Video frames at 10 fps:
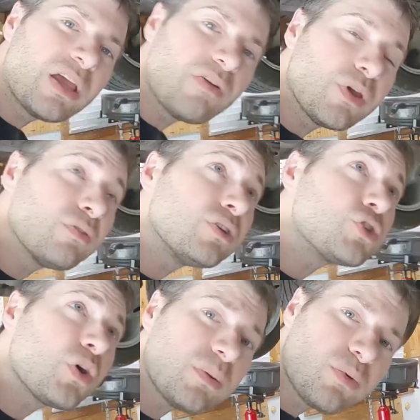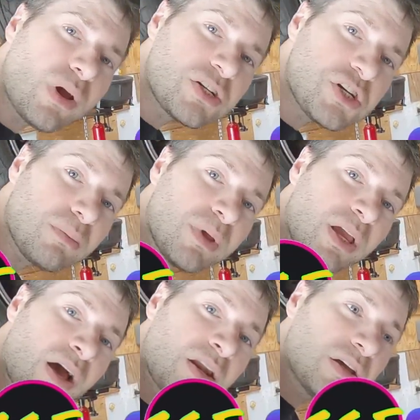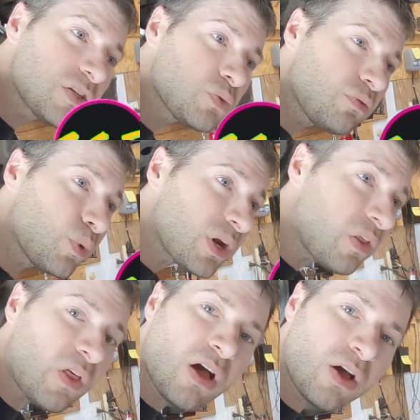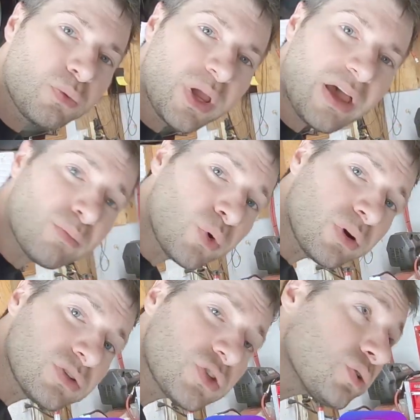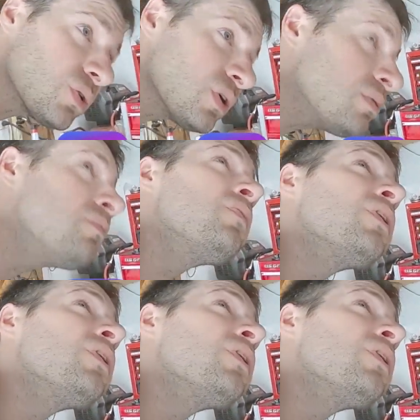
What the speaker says: If you've enjoyed Project Miata as we've went along, we have more in store.